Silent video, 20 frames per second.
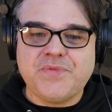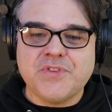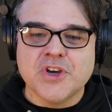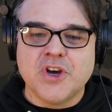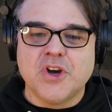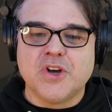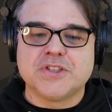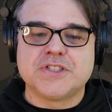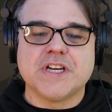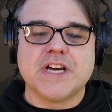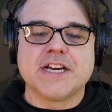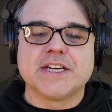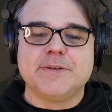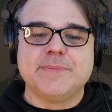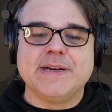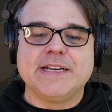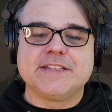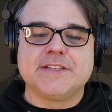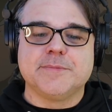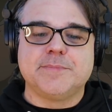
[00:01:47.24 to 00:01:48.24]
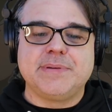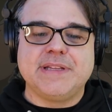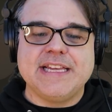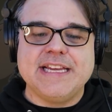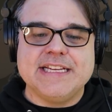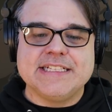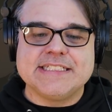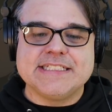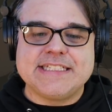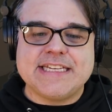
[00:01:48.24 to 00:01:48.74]
Oh, talking about the
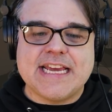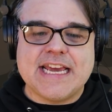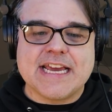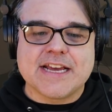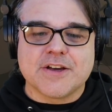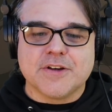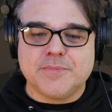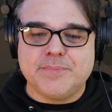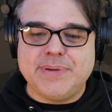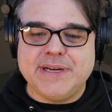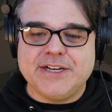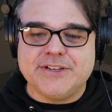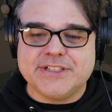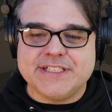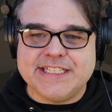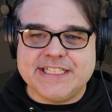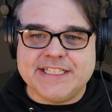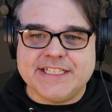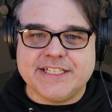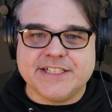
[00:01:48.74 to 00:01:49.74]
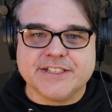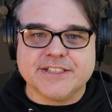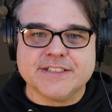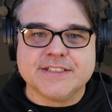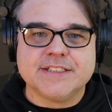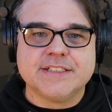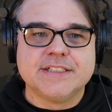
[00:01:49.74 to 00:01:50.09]
planned attack on Paradis here.